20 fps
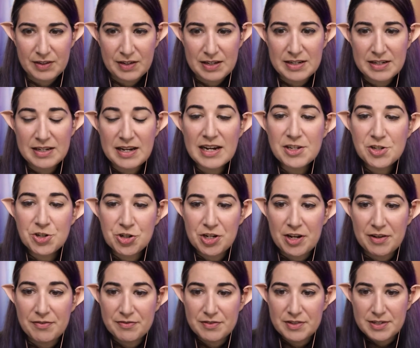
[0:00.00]
Night
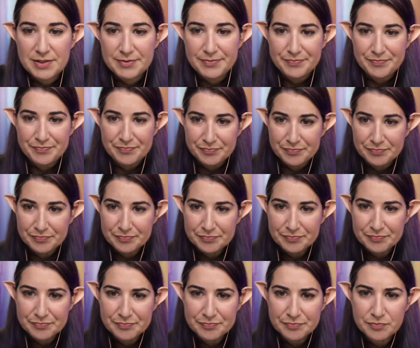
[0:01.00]
shift.
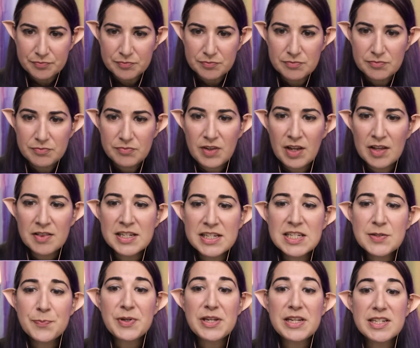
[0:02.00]
This
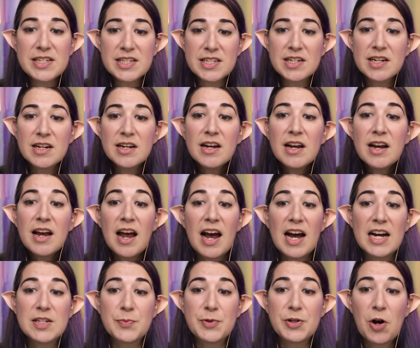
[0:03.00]
beast
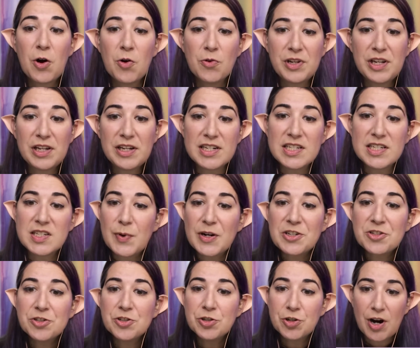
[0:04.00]
has been honing a
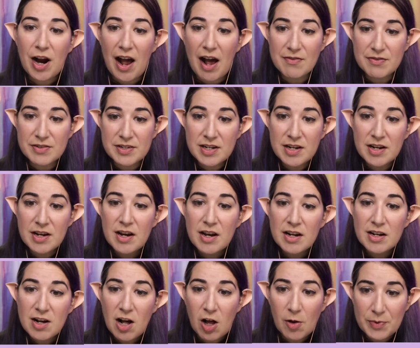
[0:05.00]
special craft,
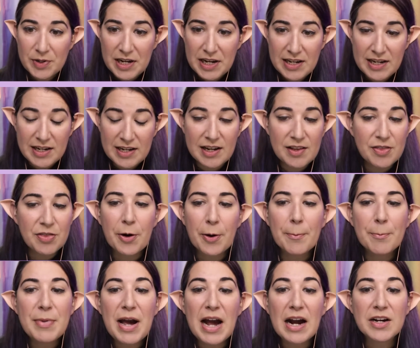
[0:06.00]
culminating in their
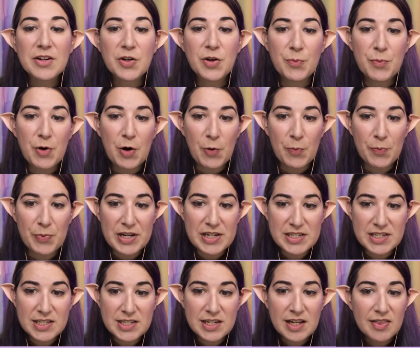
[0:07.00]
magnum
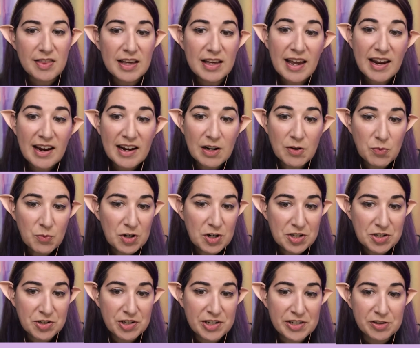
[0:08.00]
opus. They can't work
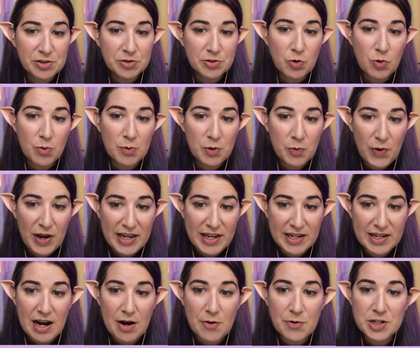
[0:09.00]
during their normal
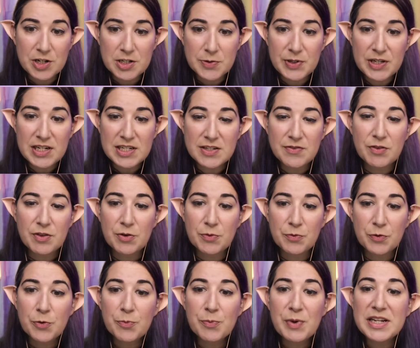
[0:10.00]
waking hours because of their
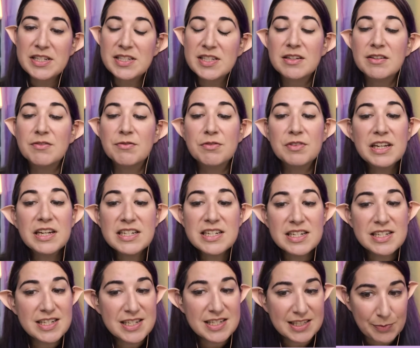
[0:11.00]
roommates'
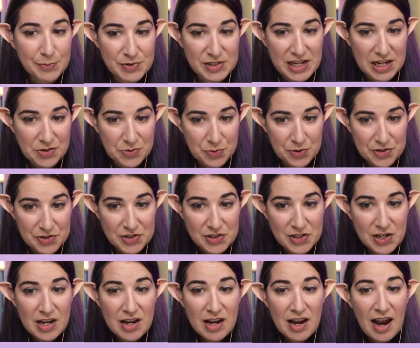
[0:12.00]
conflicting sleep schedules,
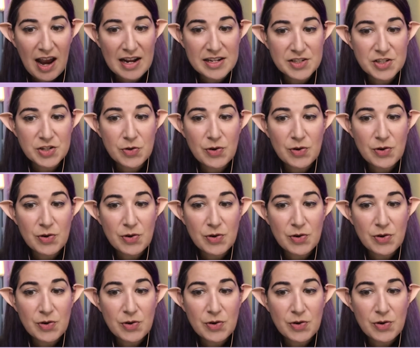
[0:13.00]
and so